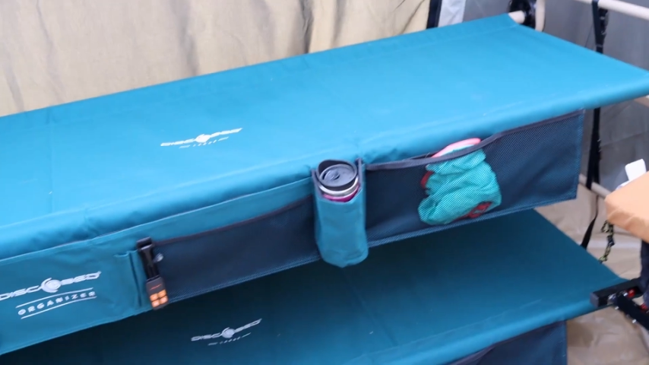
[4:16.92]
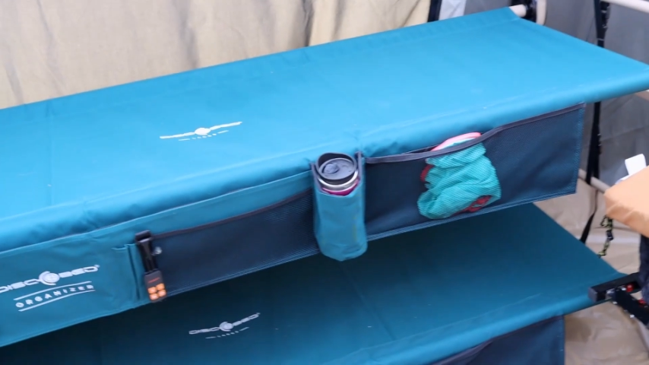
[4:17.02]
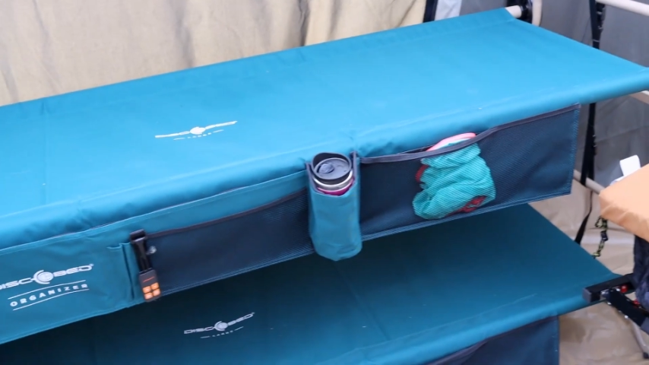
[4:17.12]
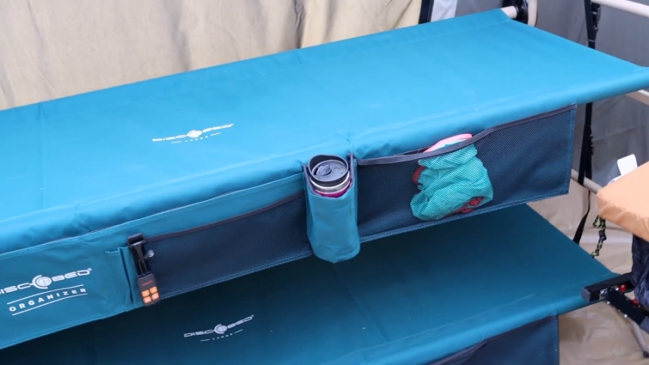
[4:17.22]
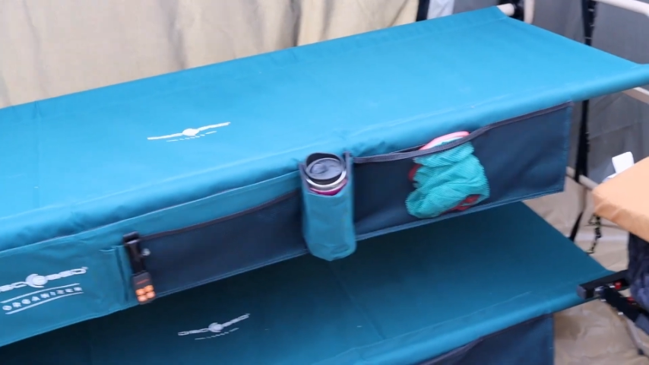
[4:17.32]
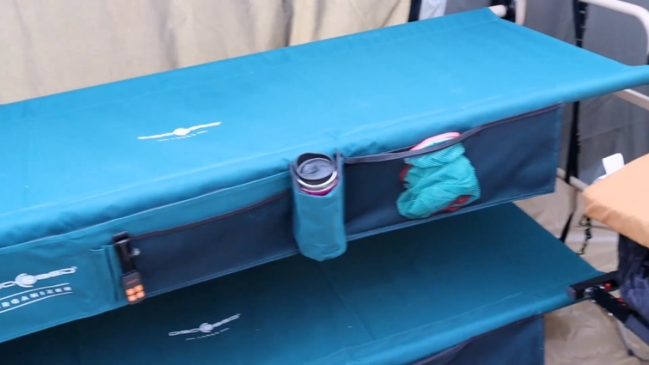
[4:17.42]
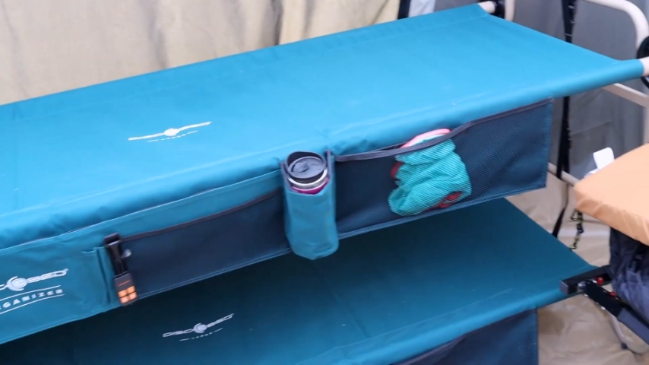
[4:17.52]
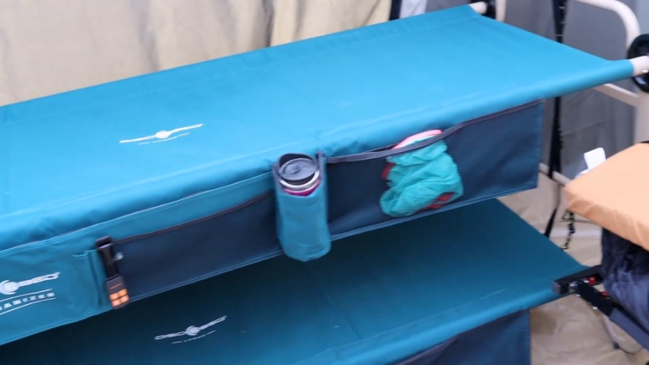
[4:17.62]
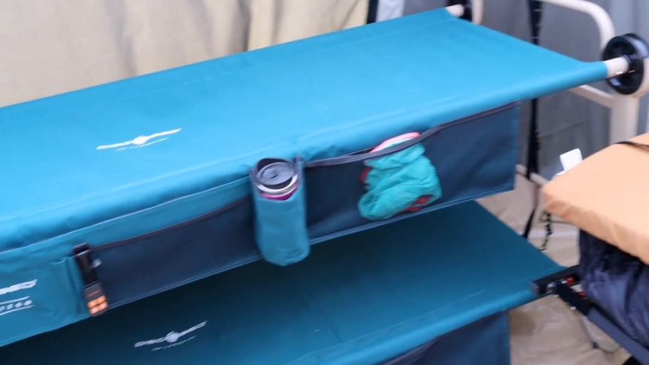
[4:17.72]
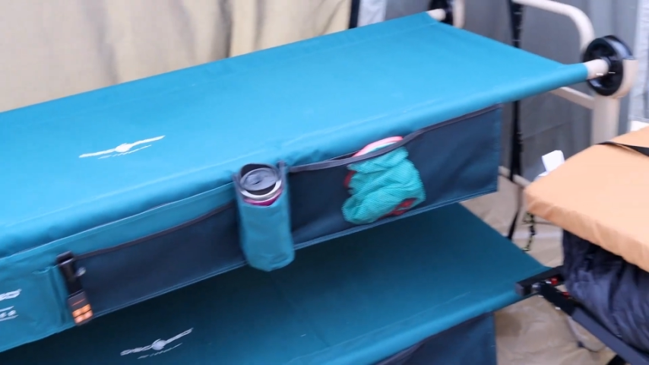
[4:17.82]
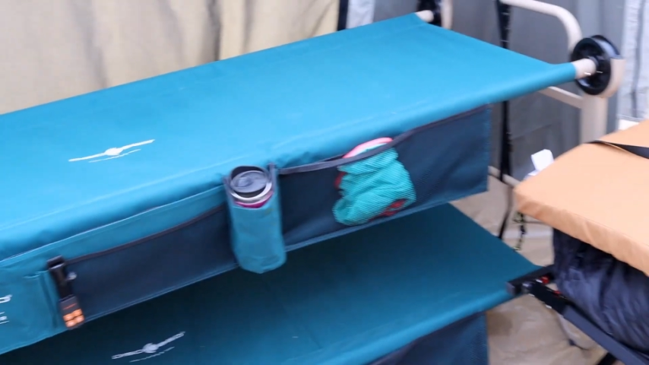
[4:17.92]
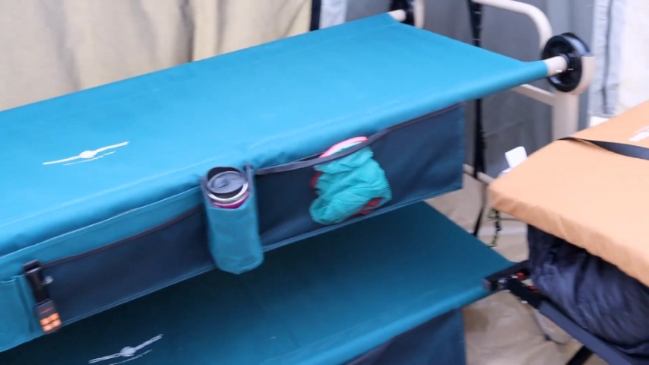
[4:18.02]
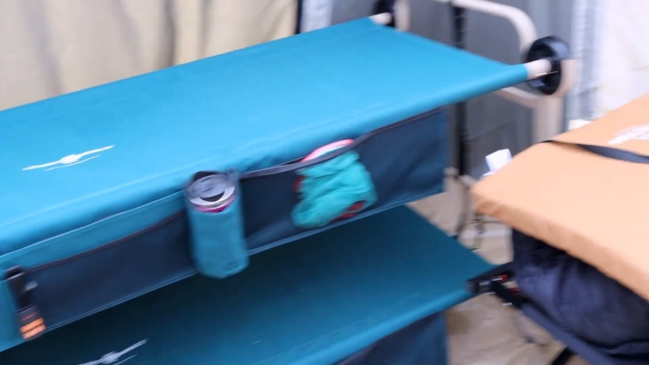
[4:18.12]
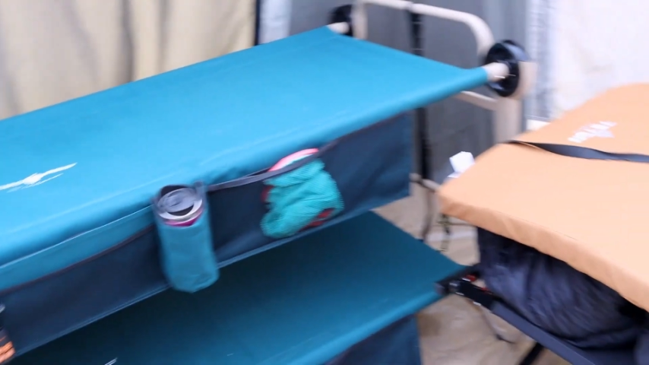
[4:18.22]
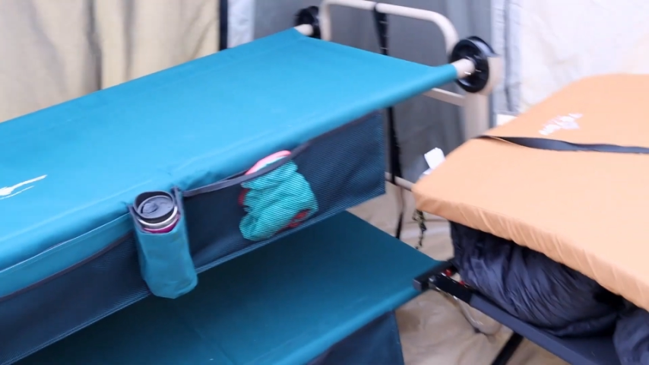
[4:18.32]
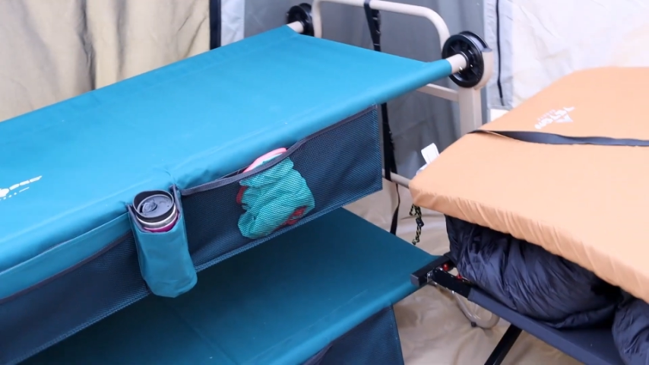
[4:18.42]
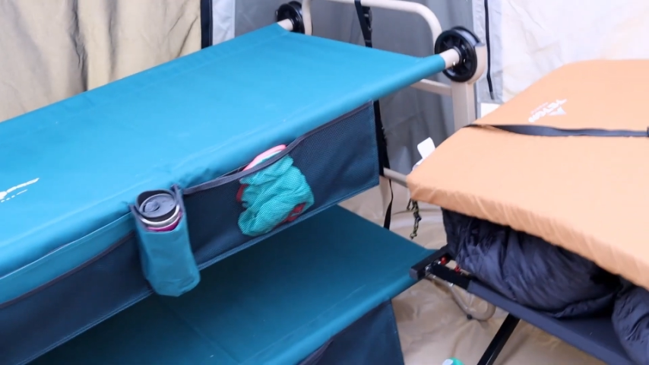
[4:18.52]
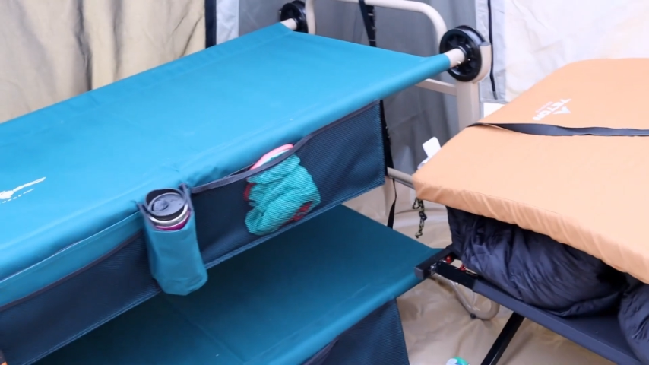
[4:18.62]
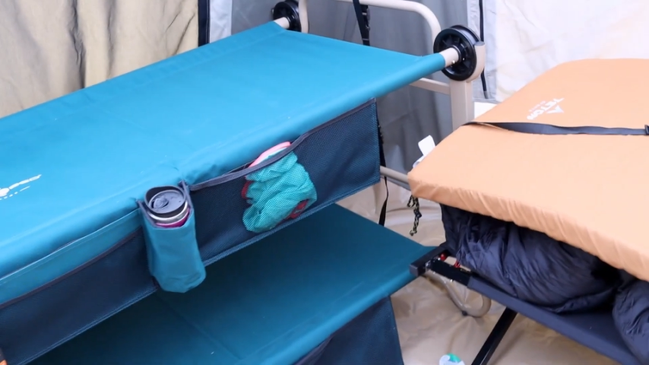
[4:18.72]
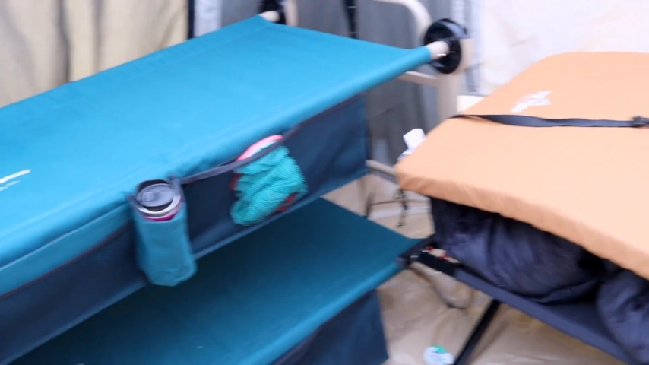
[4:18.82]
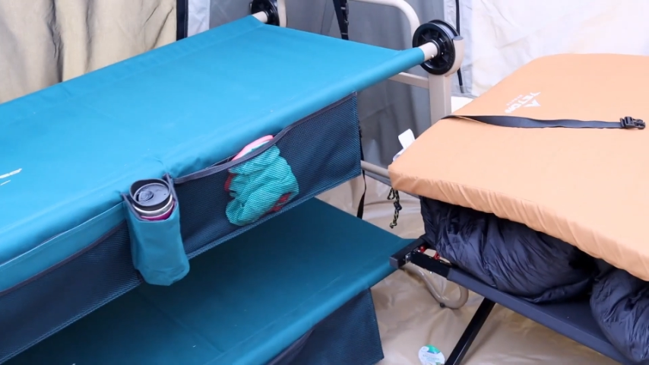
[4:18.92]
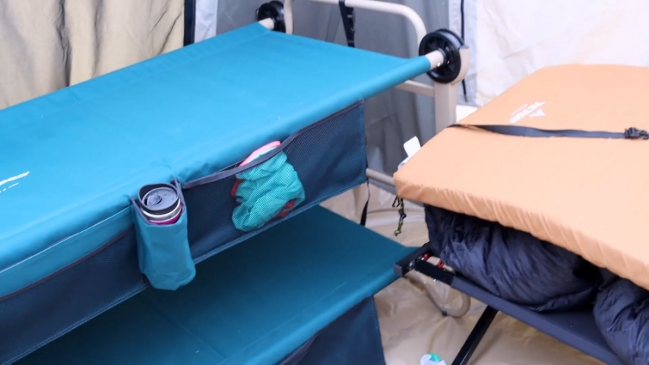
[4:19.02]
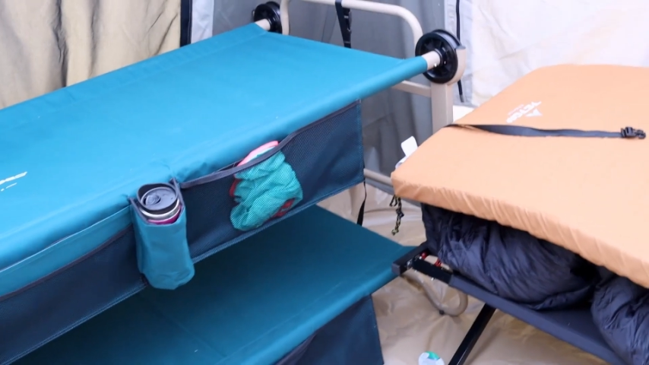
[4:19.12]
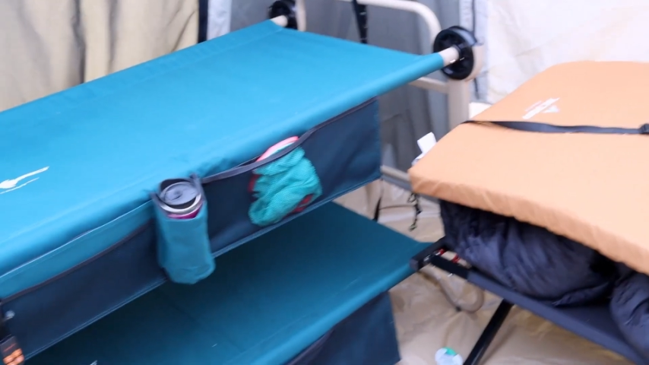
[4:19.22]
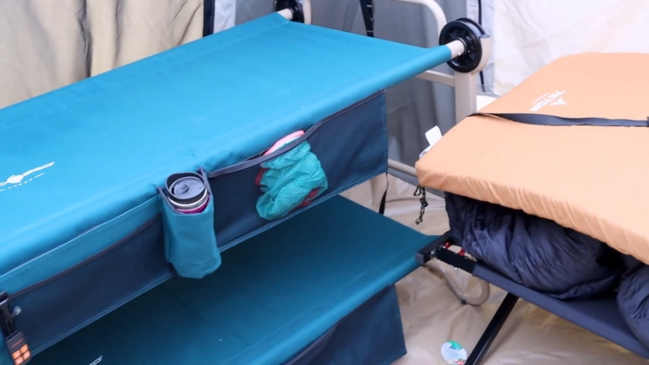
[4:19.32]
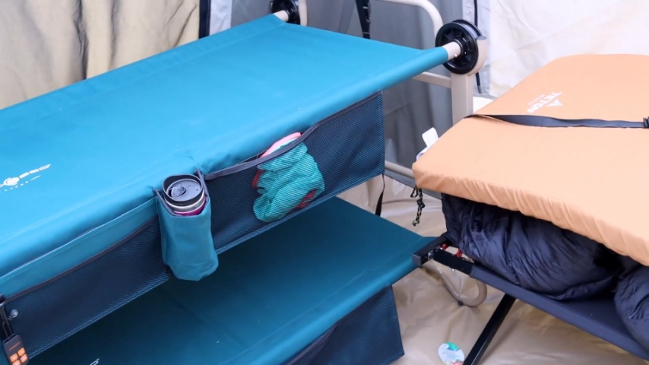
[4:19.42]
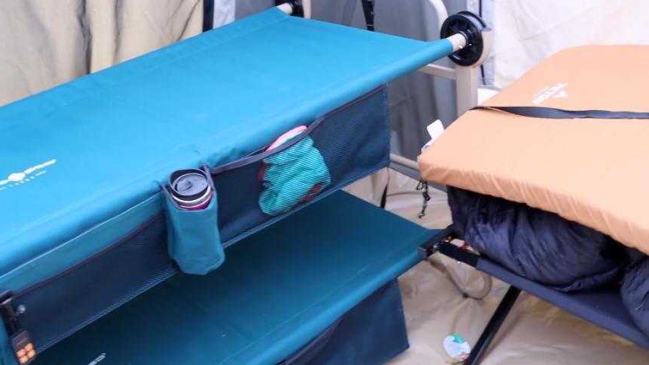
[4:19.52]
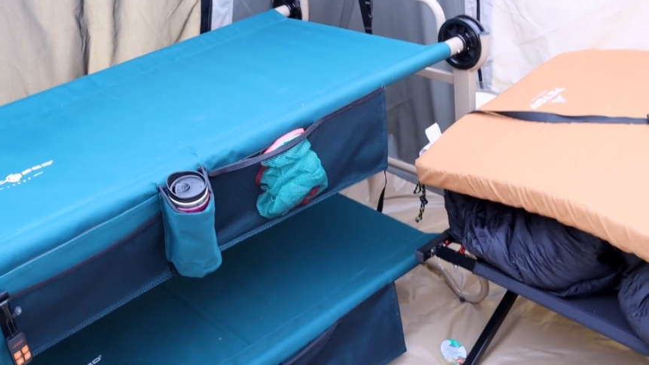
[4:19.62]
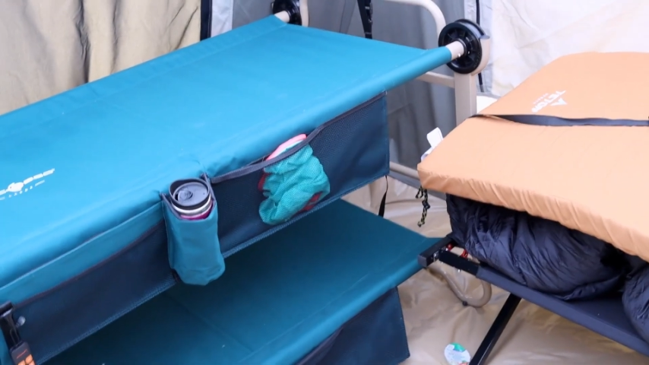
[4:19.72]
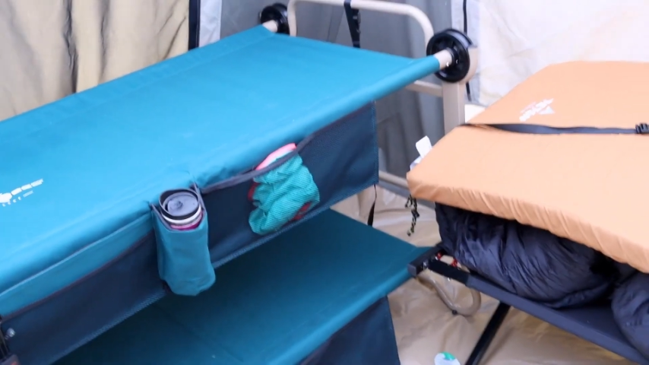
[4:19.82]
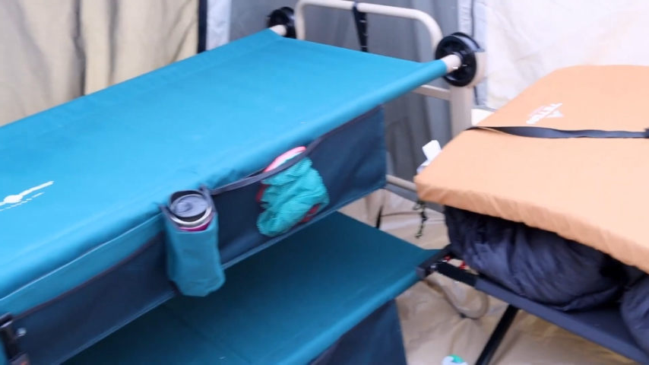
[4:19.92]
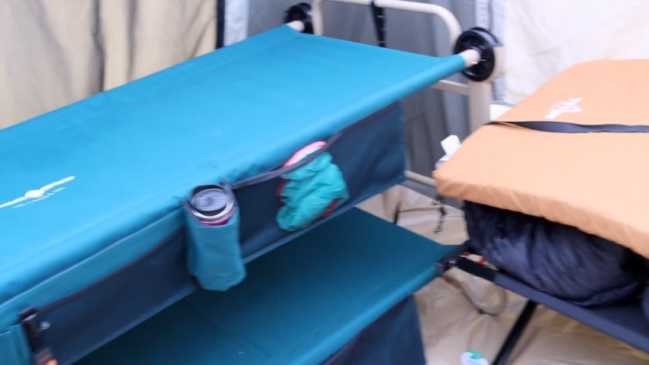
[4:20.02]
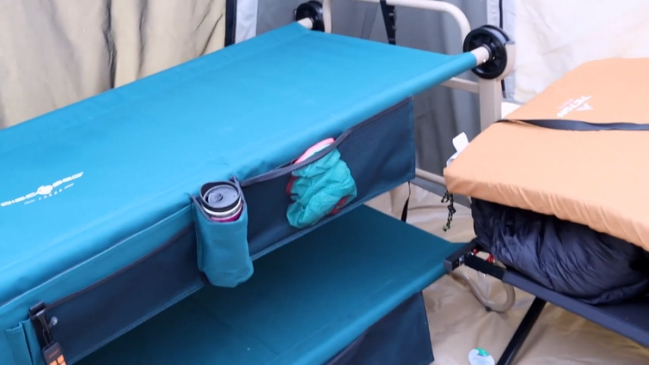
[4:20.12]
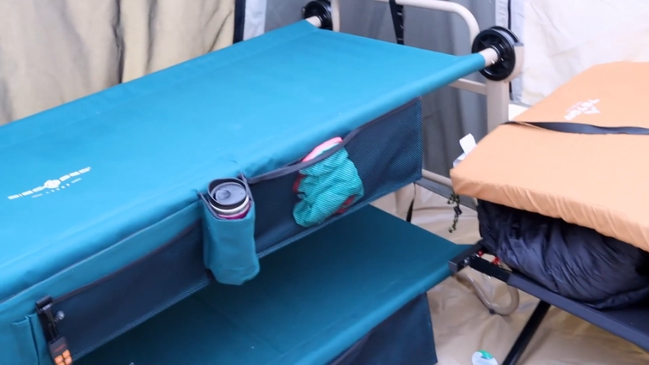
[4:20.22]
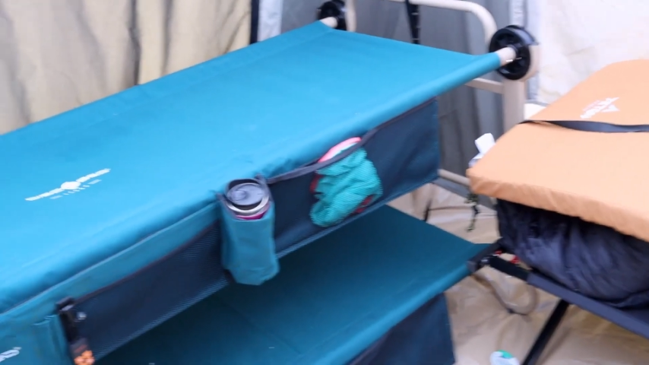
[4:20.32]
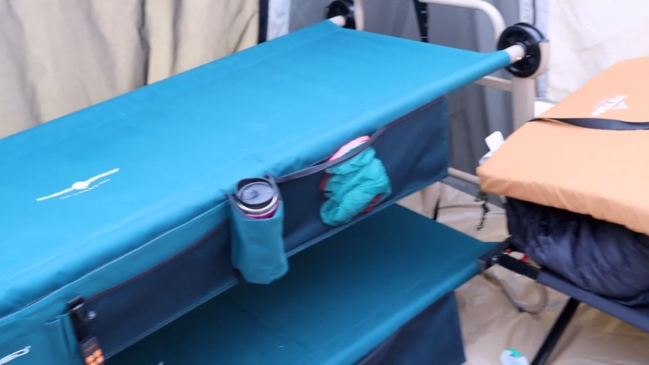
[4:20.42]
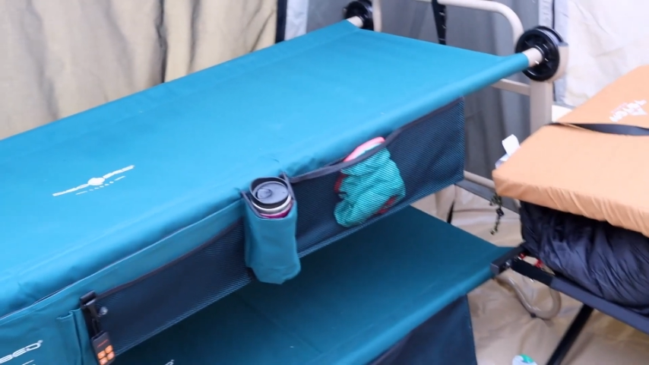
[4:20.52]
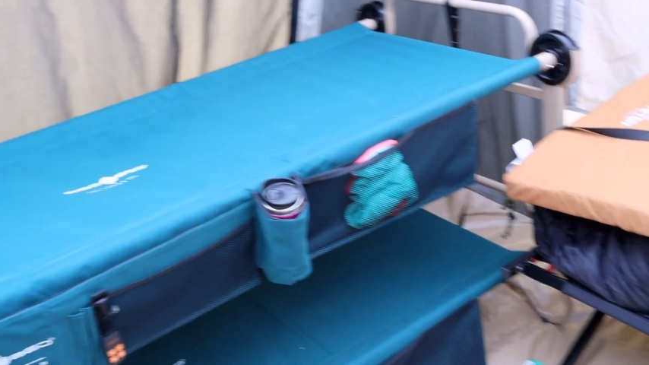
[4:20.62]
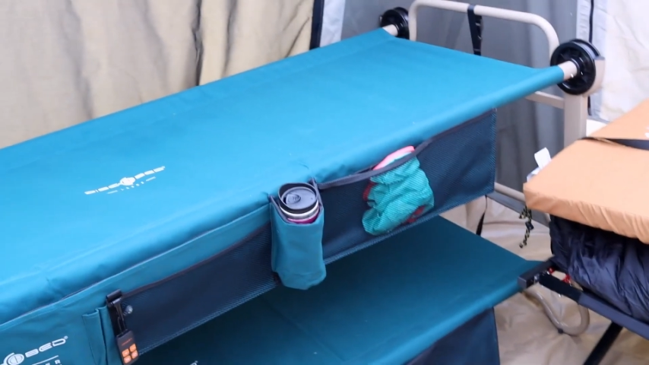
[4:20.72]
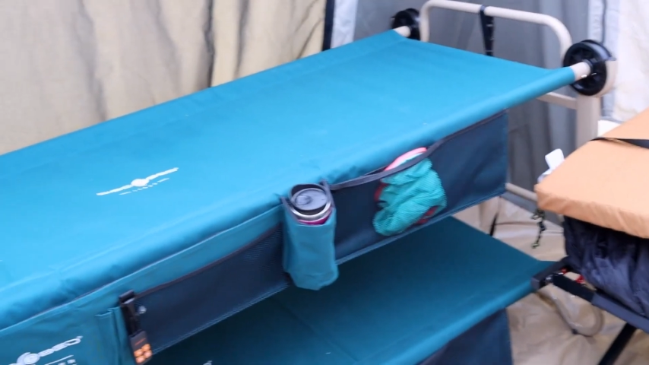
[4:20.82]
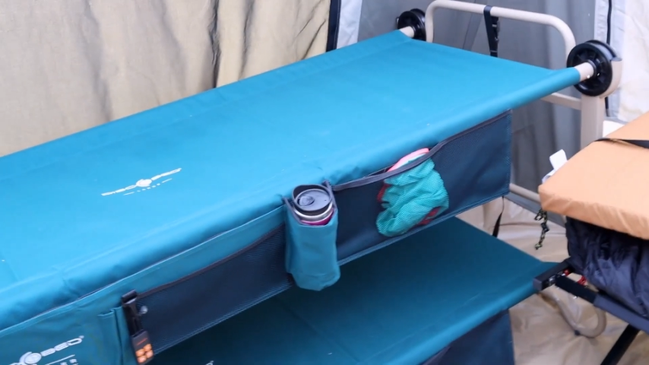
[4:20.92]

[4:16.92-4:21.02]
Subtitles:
[unreadable: no face in view]